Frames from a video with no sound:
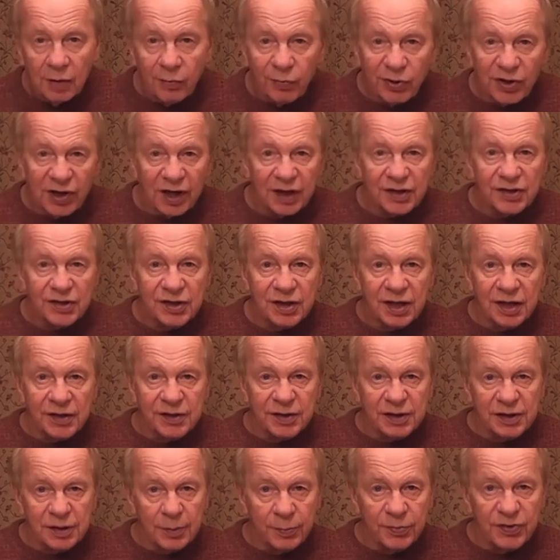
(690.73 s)
plus a
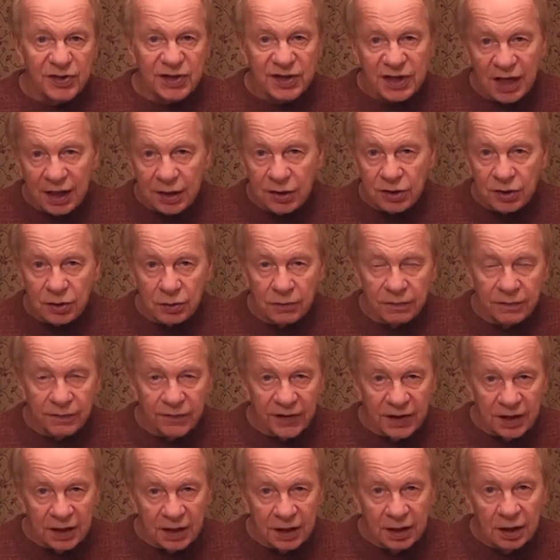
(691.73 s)
substantial
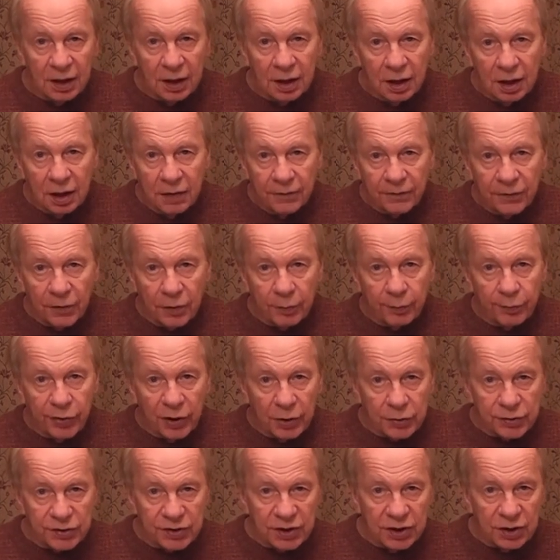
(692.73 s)
fee for
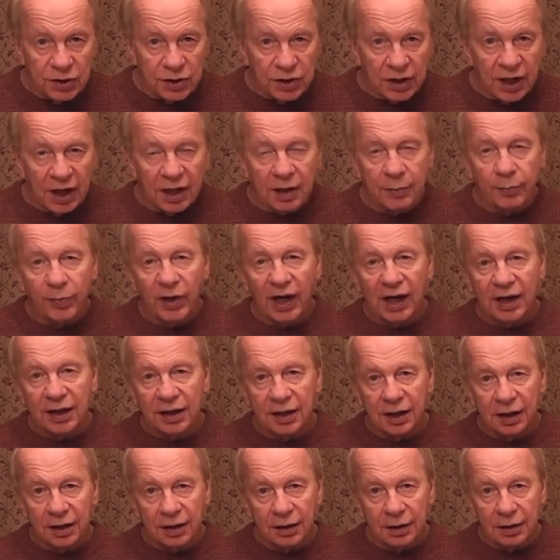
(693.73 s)
postage and
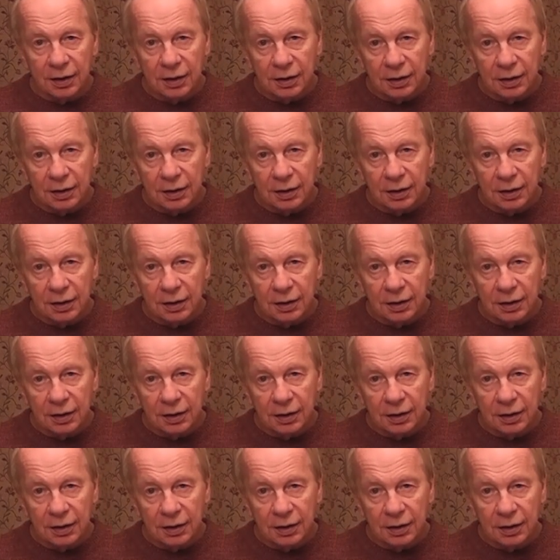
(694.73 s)
packing.